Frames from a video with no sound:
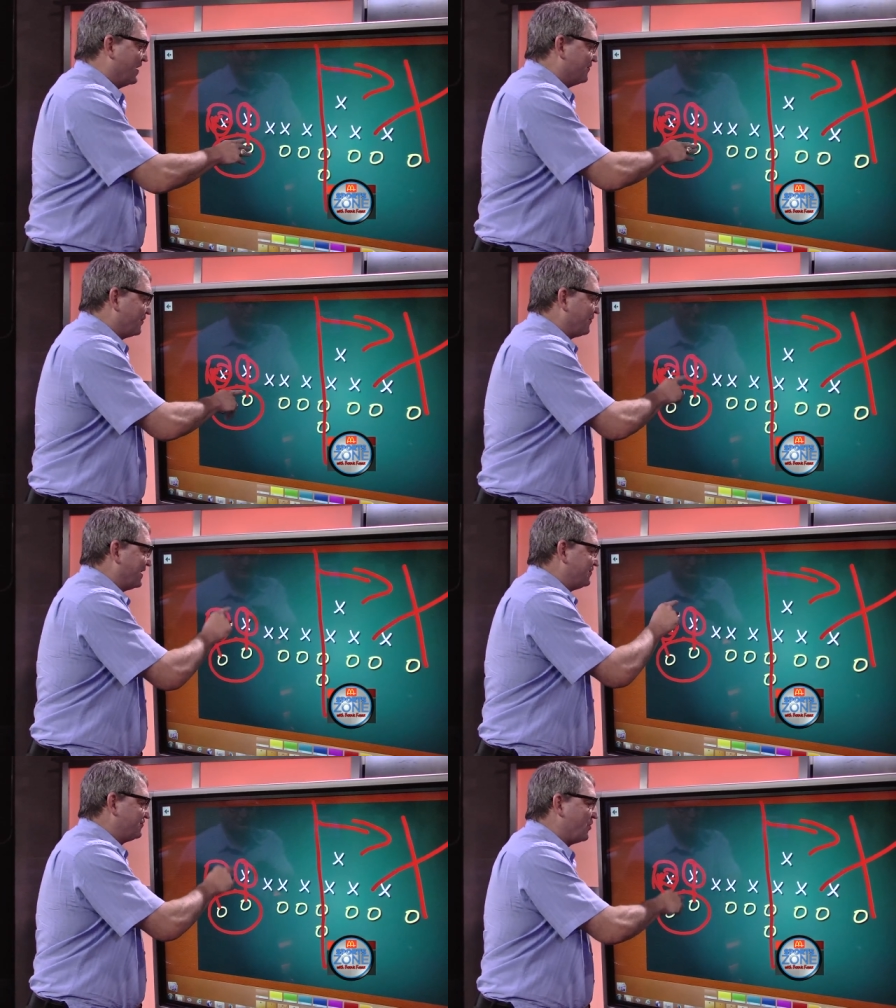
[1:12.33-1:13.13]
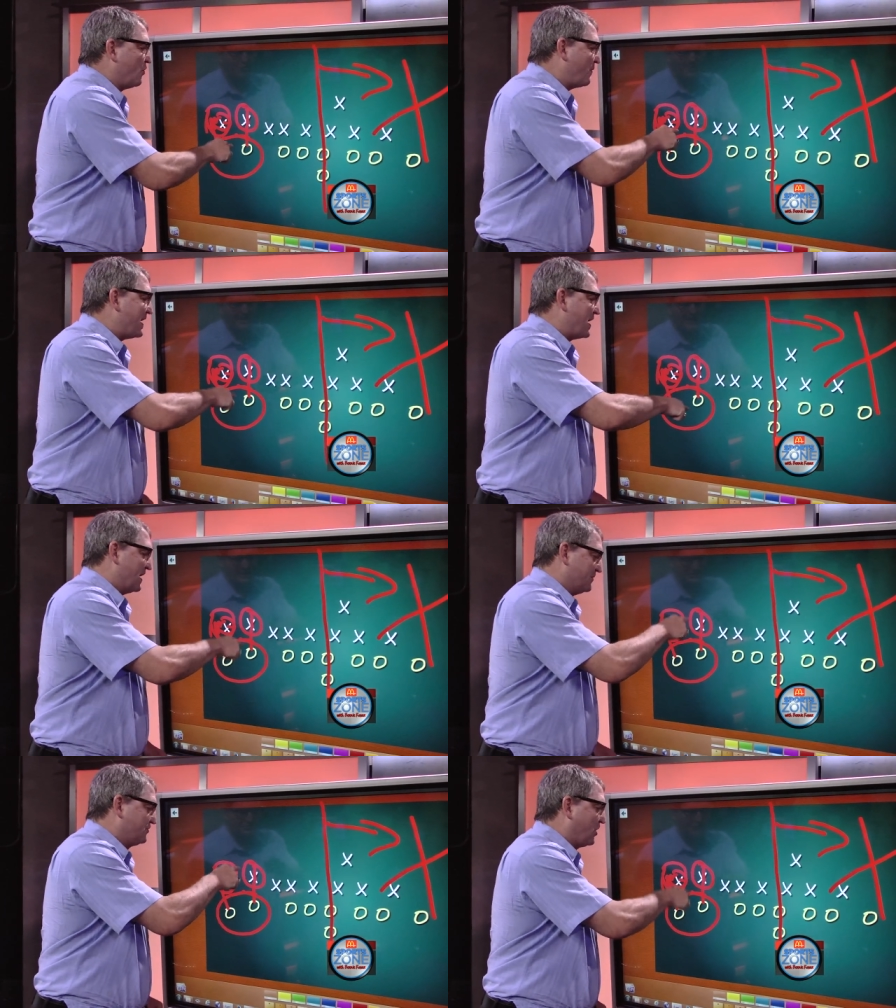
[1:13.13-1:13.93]
There is no way
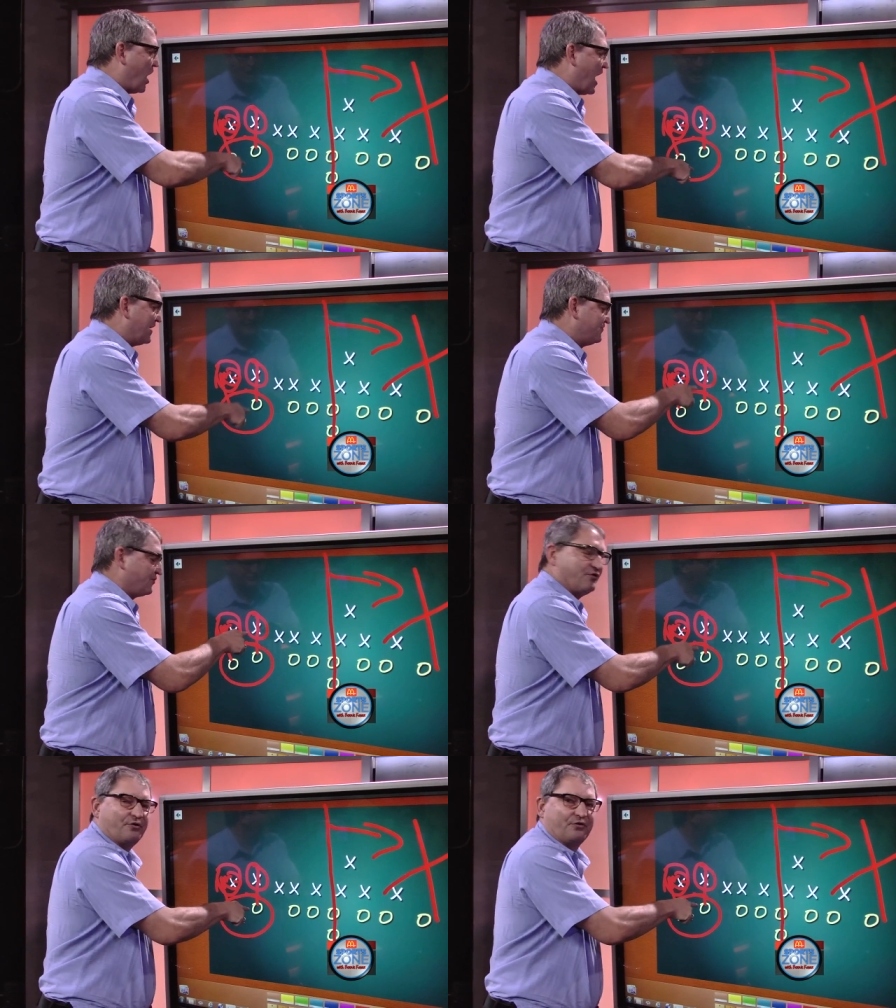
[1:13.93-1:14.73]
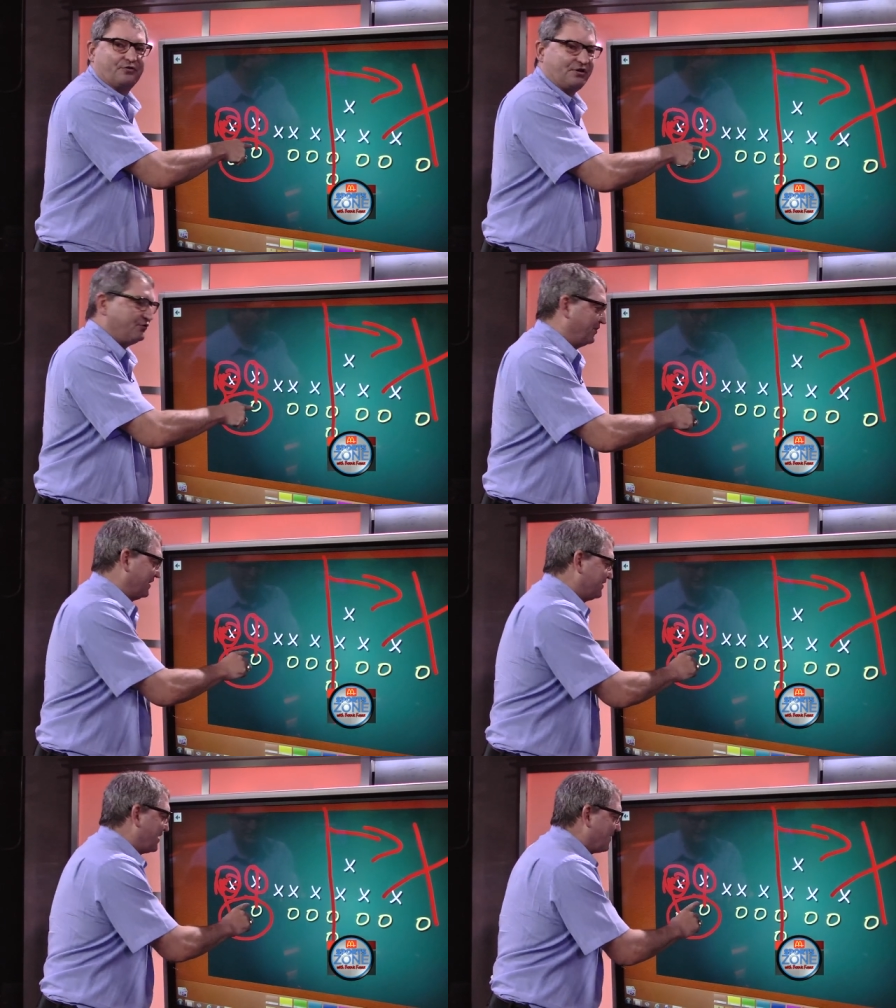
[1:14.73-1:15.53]
on God's earth you
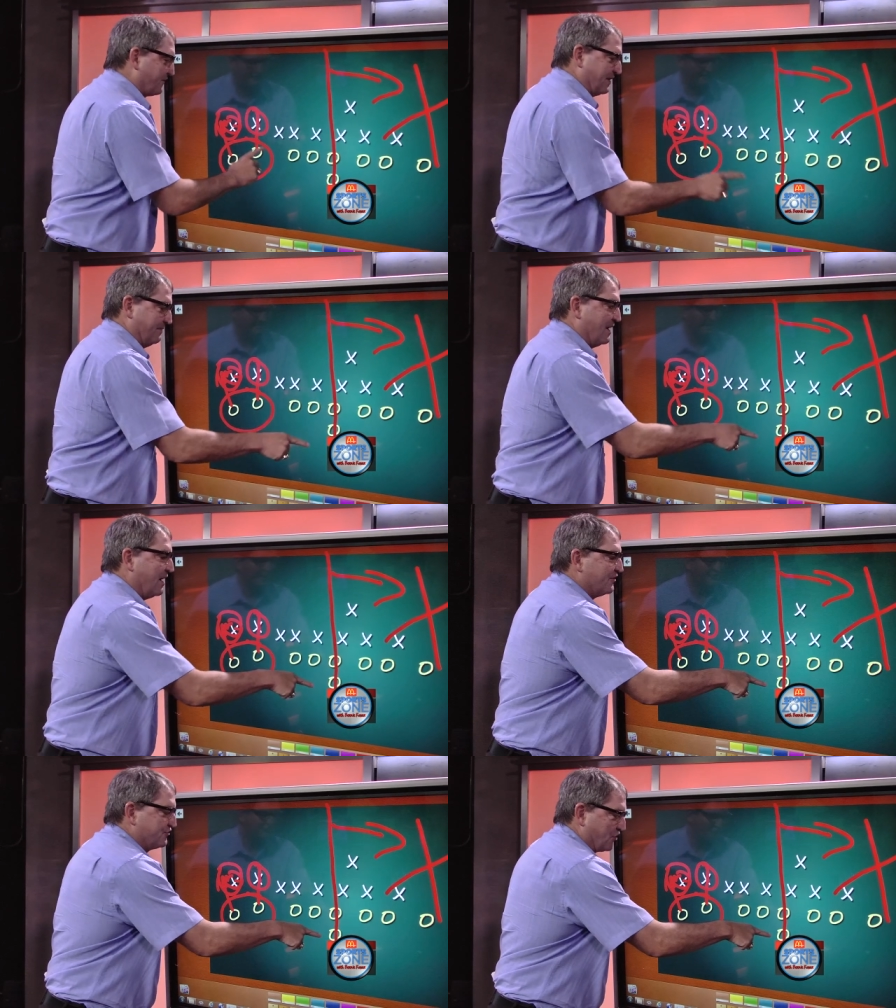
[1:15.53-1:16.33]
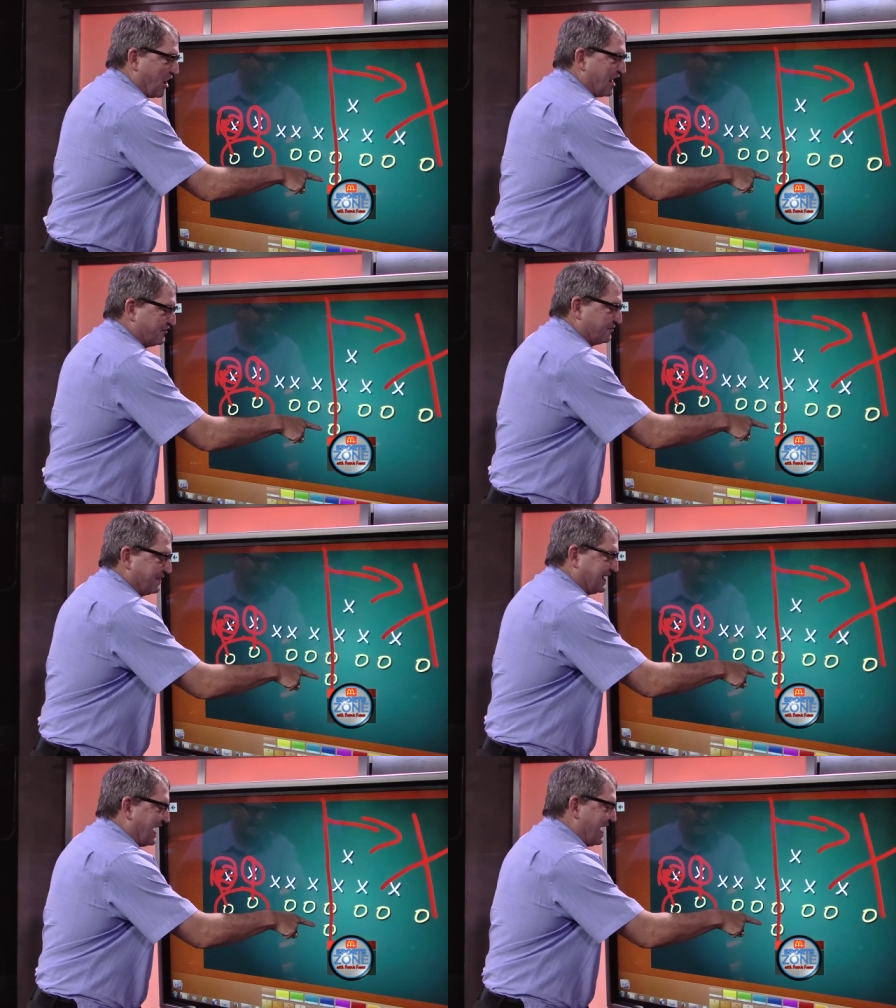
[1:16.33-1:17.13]
can cover him. Josh
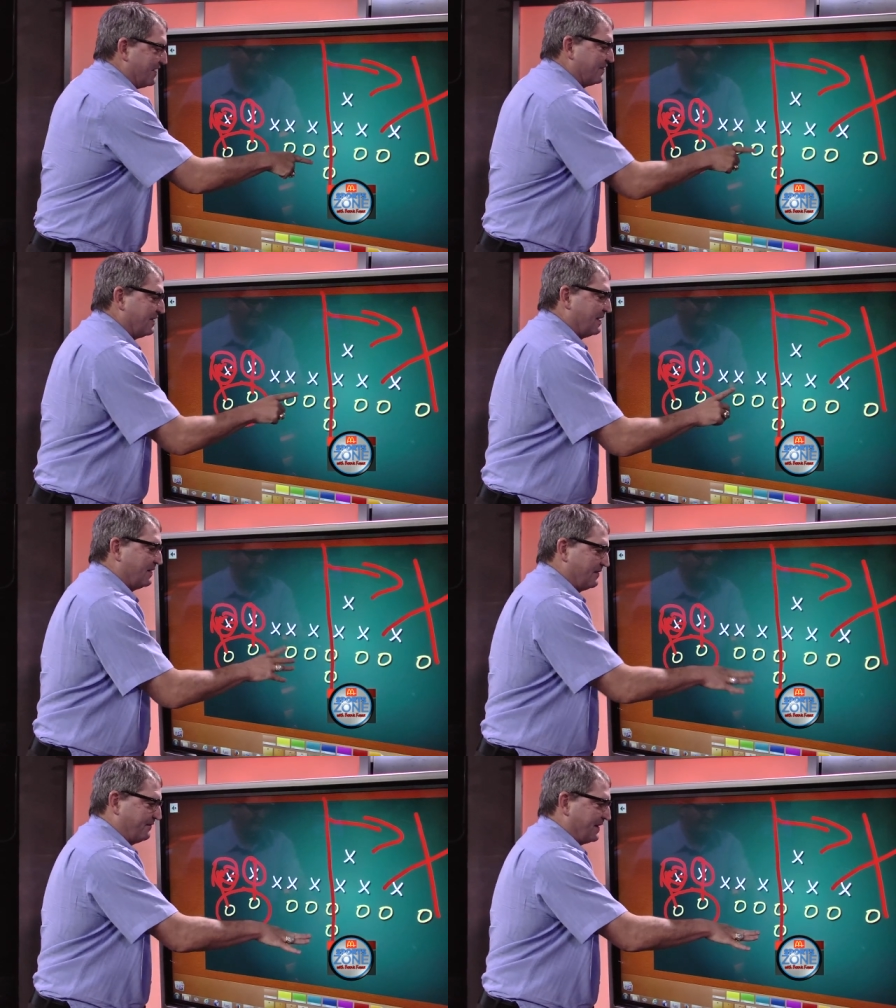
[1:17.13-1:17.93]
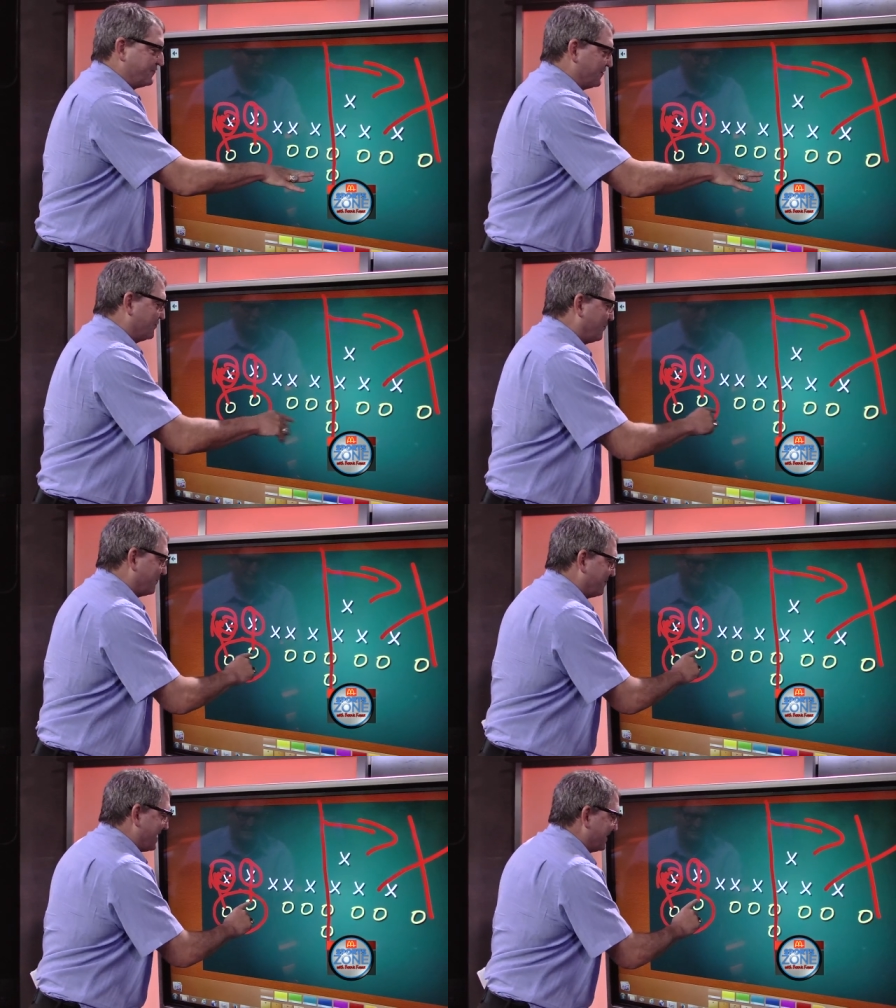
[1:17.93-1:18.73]
McCown, veteran
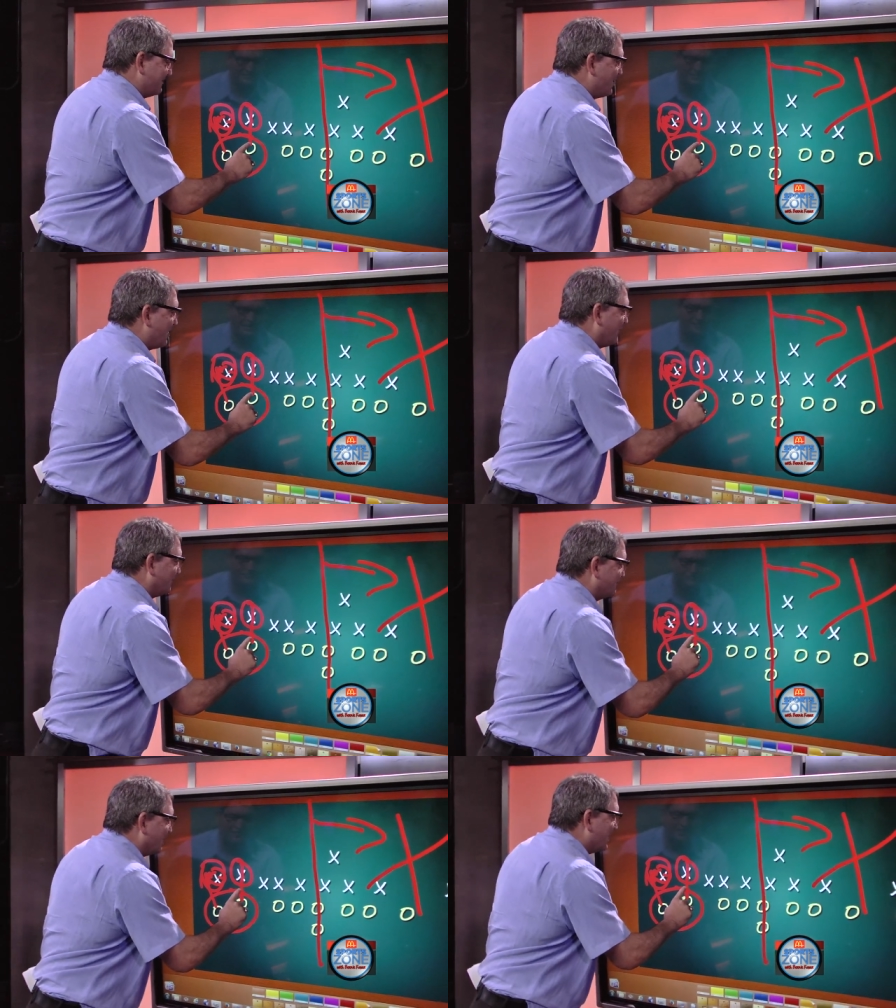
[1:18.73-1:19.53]
quarterback, knows